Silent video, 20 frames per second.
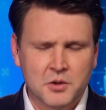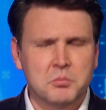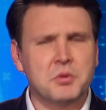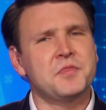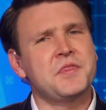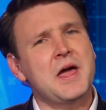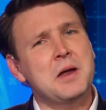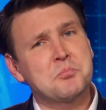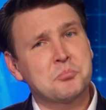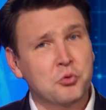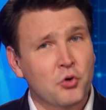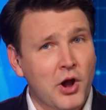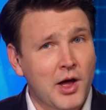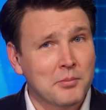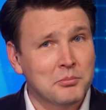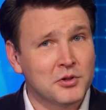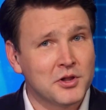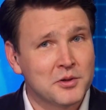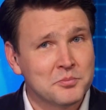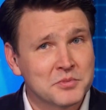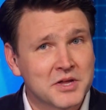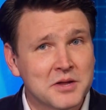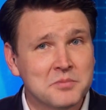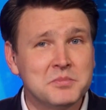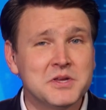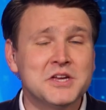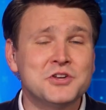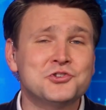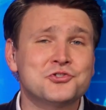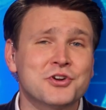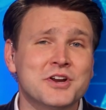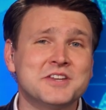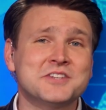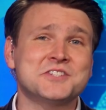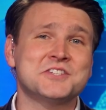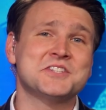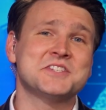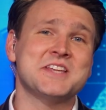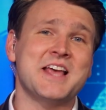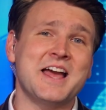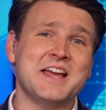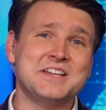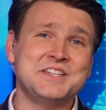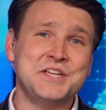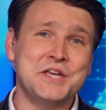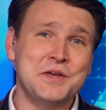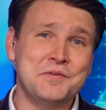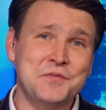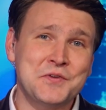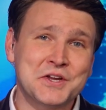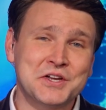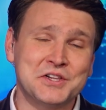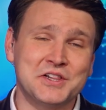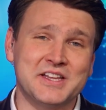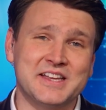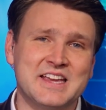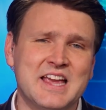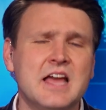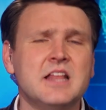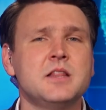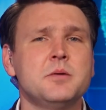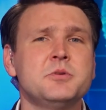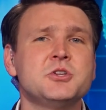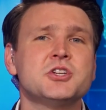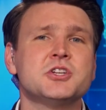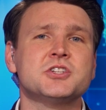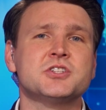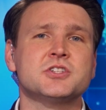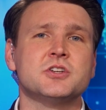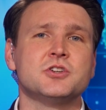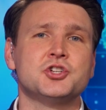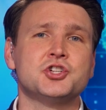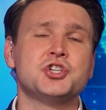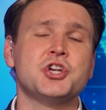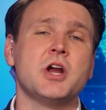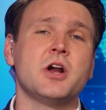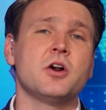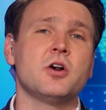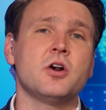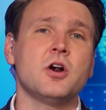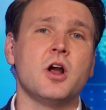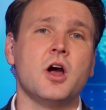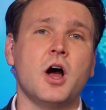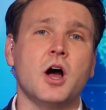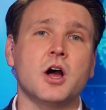But that problem can be addressed scientifically. And let me just share